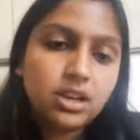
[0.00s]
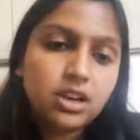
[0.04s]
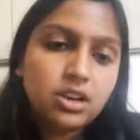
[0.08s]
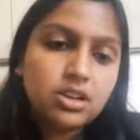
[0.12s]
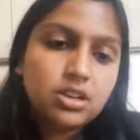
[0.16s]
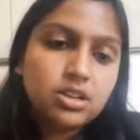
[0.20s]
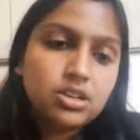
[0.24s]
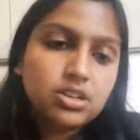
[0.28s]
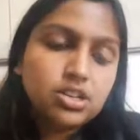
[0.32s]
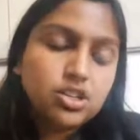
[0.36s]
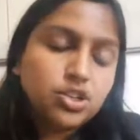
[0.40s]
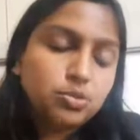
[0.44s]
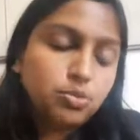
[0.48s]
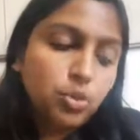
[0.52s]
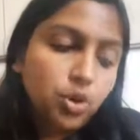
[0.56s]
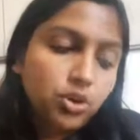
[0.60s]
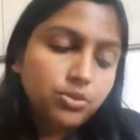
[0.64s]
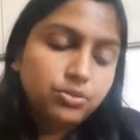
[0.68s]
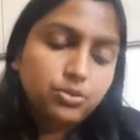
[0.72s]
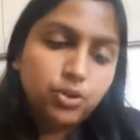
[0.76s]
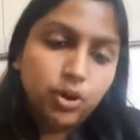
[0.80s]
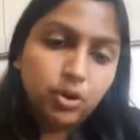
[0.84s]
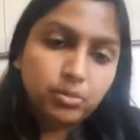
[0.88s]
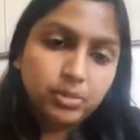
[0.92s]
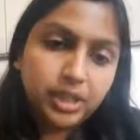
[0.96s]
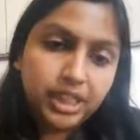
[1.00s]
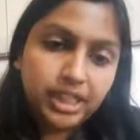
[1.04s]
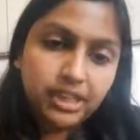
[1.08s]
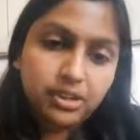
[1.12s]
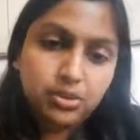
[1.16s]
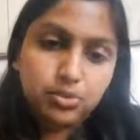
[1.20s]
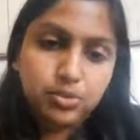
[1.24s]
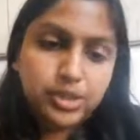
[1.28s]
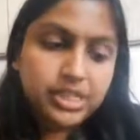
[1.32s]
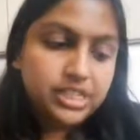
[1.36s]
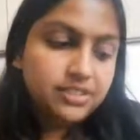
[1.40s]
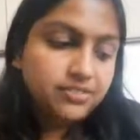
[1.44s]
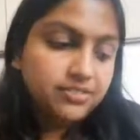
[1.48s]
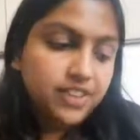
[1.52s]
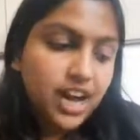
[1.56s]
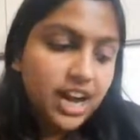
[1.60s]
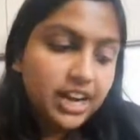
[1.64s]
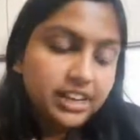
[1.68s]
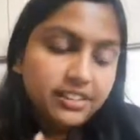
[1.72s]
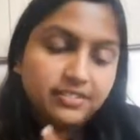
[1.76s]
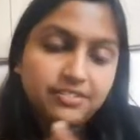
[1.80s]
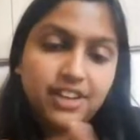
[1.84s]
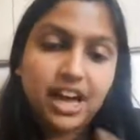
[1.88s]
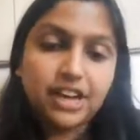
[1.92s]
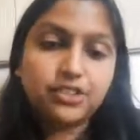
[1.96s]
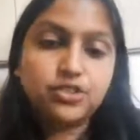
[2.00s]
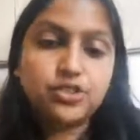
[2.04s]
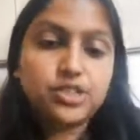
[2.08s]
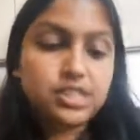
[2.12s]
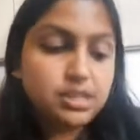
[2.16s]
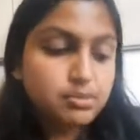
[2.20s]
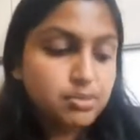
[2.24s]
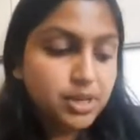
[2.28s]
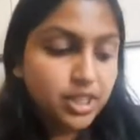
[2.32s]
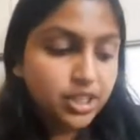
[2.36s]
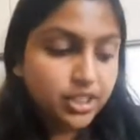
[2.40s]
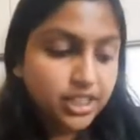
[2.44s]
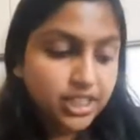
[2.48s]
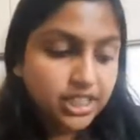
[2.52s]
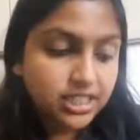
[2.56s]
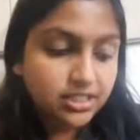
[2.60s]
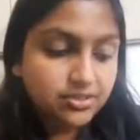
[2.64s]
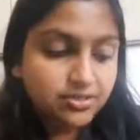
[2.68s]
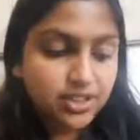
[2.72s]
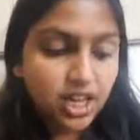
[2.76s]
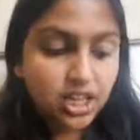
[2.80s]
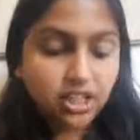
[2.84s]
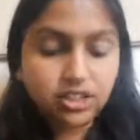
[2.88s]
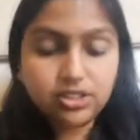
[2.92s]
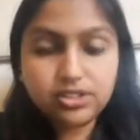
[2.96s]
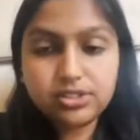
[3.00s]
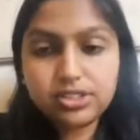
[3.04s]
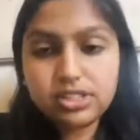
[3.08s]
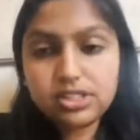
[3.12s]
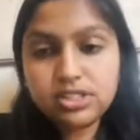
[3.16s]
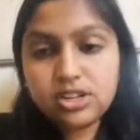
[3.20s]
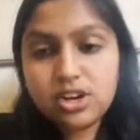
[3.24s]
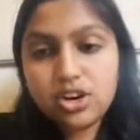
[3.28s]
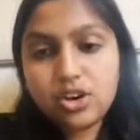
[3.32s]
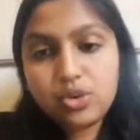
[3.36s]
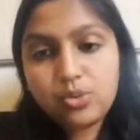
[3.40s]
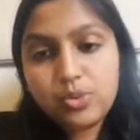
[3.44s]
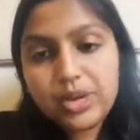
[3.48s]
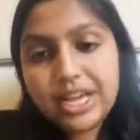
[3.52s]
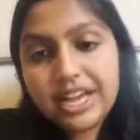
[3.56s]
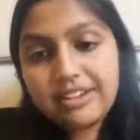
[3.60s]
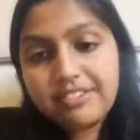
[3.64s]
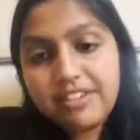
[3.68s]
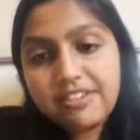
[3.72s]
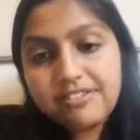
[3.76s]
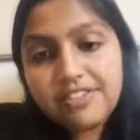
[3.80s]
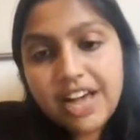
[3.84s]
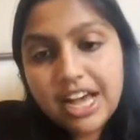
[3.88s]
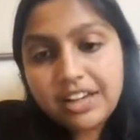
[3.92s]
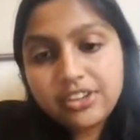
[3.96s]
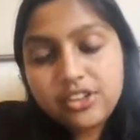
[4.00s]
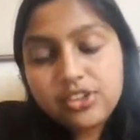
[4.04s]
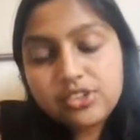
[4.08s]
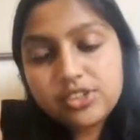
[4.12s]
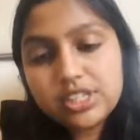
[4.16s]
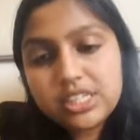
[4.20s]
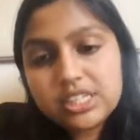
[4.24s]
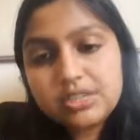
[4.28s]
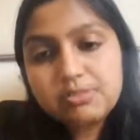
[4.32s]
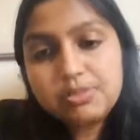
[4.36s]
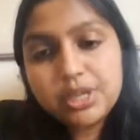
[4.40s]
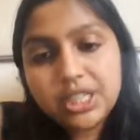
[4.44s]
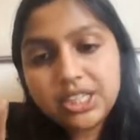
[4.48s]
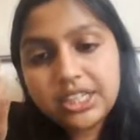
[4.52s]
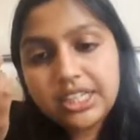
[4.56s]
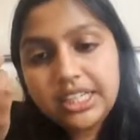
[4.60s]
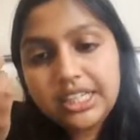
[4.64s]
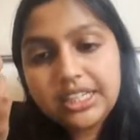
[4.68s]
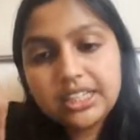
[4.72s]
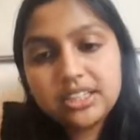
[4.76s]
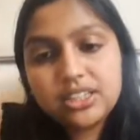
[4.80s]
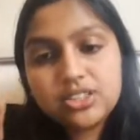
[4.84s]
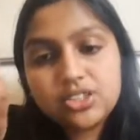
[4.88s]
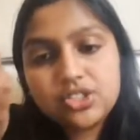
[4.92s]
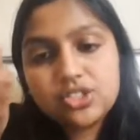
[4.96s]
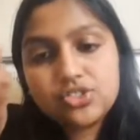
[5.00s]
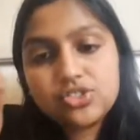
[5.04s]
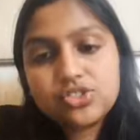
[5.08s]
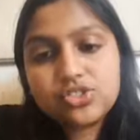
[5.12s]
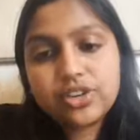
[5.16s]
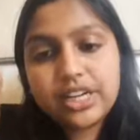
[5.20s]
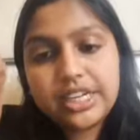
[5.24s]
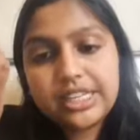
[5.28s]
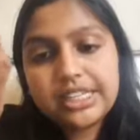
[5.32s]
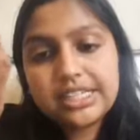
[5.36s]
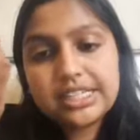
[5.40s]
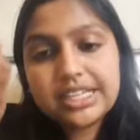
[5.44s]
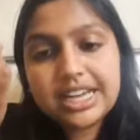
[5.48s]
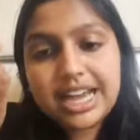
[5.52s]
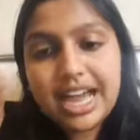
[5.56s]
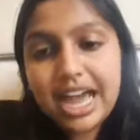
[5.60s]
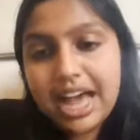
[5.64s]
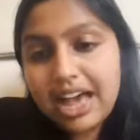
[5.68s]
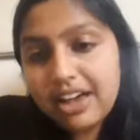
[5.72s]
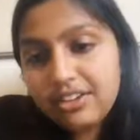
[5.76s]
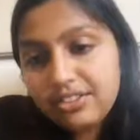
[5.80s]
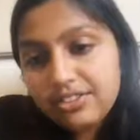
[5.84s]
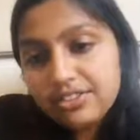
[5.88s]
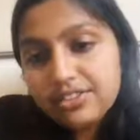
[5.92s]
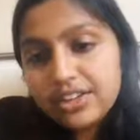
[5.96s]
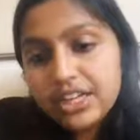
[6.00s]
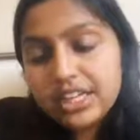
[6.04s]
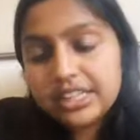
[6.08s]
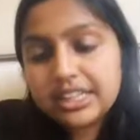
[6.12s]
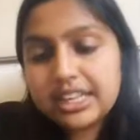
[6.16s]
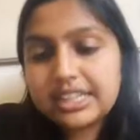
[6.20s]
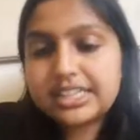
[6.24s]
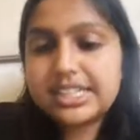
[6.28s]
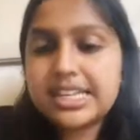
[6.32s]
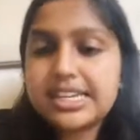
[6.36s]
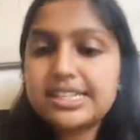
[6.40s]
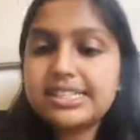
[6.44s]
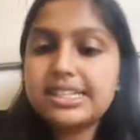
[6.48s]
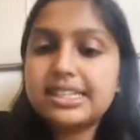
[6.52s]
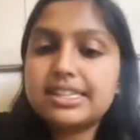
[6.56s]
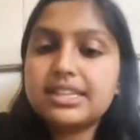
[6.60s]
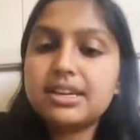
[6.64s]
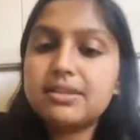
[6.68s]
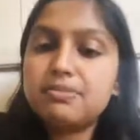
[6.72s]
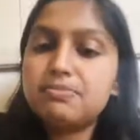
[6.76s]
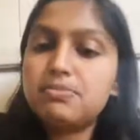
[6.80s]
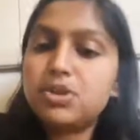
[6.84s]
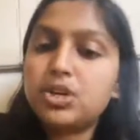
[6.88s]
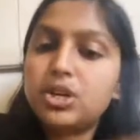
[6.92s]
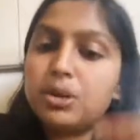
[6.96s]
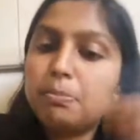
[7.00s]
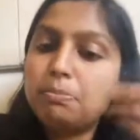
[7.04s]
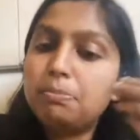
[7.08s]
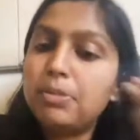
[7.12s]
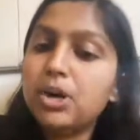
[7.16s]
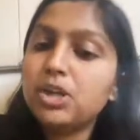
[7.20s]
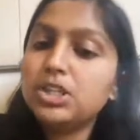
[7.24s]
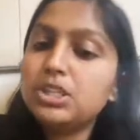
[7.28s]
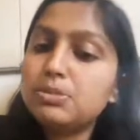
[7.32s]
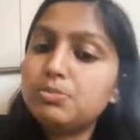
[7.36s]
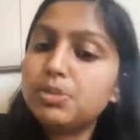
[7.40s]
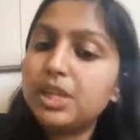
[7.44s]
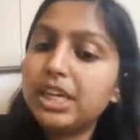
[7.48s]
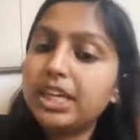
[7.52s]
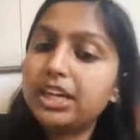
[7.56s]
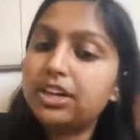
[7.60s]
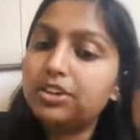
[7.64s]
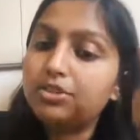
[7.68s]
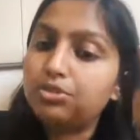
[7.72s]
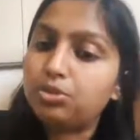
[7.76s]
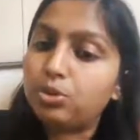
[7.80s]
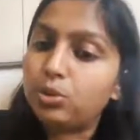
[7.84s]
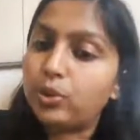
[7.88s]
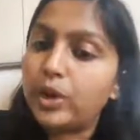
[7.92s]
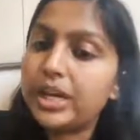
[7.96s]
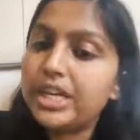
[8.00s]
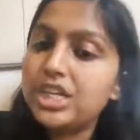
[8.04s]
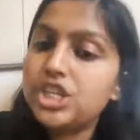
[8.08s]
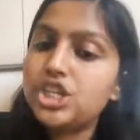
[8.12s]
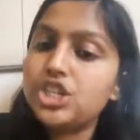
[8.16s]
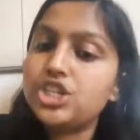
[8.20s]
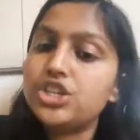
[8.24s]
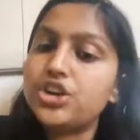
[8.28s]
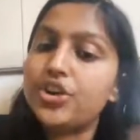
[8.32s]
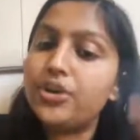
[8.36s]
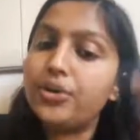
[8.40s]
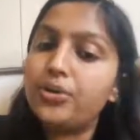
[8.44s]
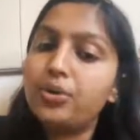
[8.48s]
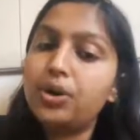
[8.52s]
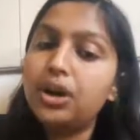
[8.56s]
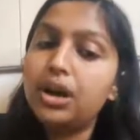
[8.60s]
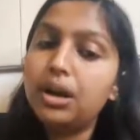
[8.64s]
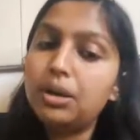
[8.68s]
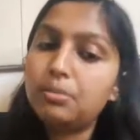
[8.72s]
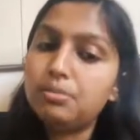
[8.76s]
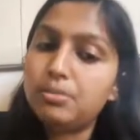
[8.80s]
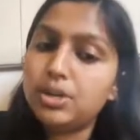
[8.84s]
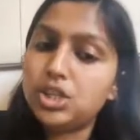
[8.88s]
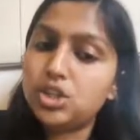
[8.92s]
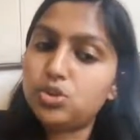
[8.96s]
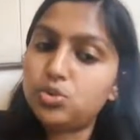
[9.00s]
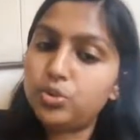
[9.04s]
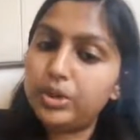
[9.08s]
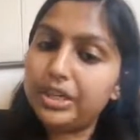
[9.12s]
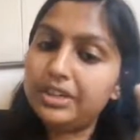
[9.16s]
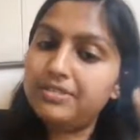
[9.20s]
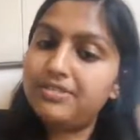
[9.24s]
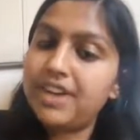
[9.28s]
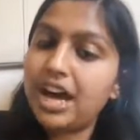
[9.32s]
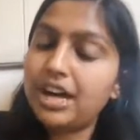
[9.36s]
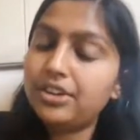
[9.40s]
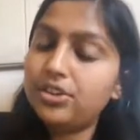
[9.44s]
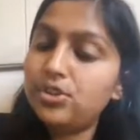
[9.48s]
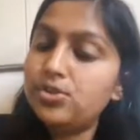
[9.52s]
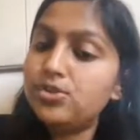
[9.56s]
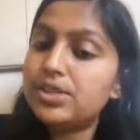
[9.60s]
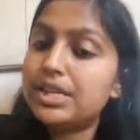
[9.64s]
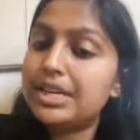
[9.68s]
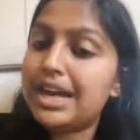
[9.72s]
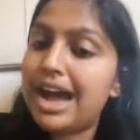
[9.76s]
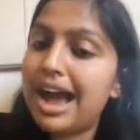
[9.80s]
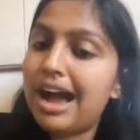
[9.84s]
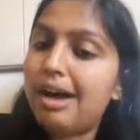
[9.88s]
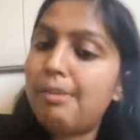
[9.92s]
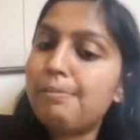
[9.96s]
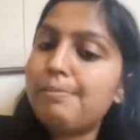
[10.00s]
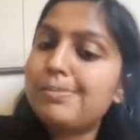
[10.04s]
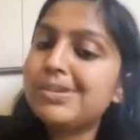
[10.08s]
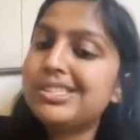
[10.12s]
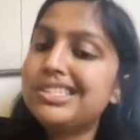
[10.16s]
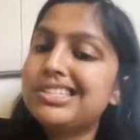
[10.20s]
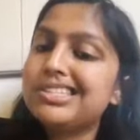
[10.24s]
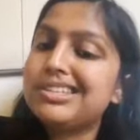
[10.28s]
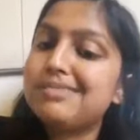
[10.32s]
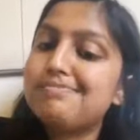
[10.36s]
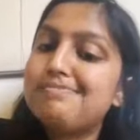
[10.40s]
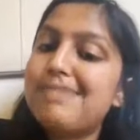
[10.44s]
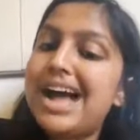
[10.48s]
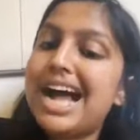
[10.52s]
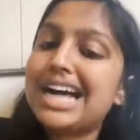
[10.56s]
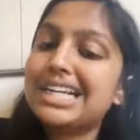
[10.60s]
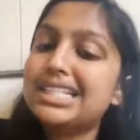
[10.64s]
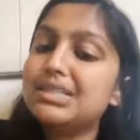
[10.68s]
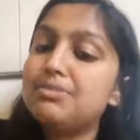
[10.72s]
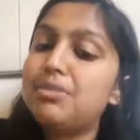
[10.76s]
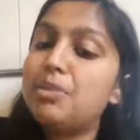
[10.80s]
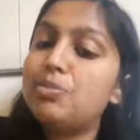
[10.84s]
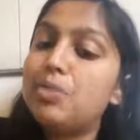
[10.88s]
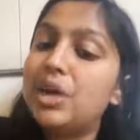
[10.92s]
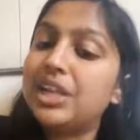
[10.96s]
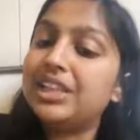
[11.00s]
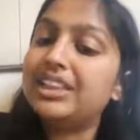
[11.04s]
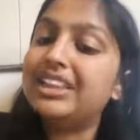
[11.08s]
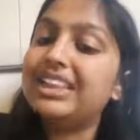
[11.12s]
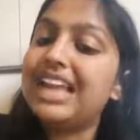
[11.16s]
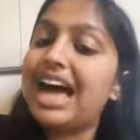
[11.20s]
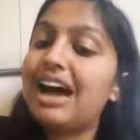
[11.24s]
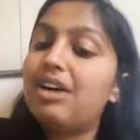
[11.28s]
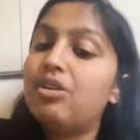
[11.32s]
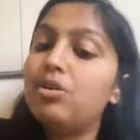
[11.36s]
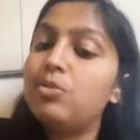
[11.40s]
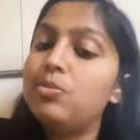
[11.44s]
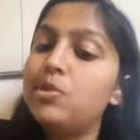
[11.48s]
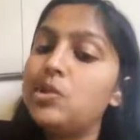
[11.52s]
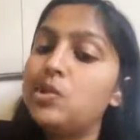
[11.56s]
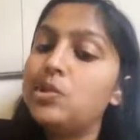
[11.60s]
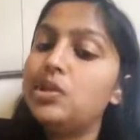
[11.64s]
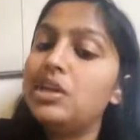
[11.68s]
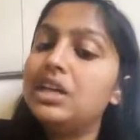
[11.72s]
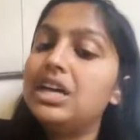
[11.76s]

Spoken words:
So more formally, we define value stability as follows. We have a value stability constraint F that takes as input a multiplicative ratio between values and outputs the maximum allowable